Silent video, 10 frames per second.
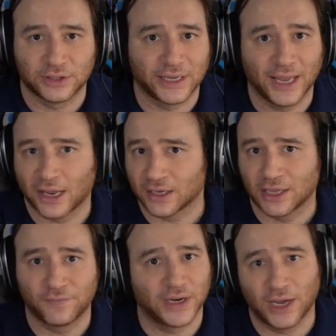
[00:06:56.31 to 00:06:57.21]
They can't
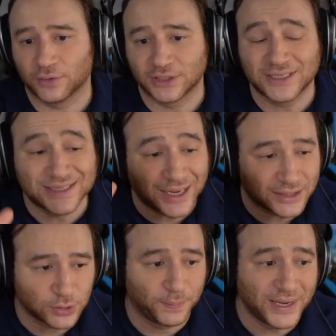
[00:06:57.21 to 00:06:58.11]
give it out. This is the,
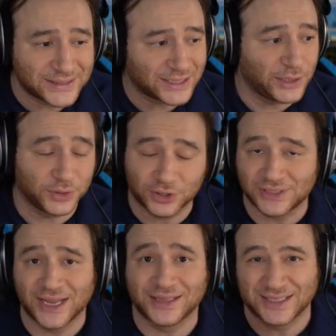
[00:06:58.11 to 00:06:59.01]
so basically what they're
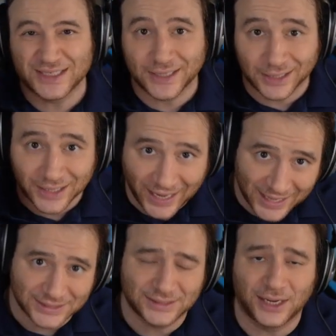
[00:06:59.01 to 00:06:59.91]
saying, this is the
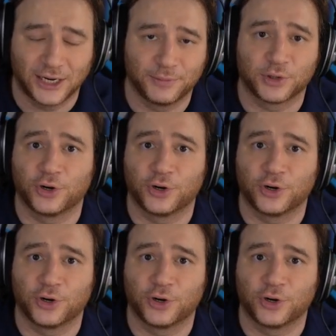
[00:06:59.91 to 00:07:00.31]
last time they're going to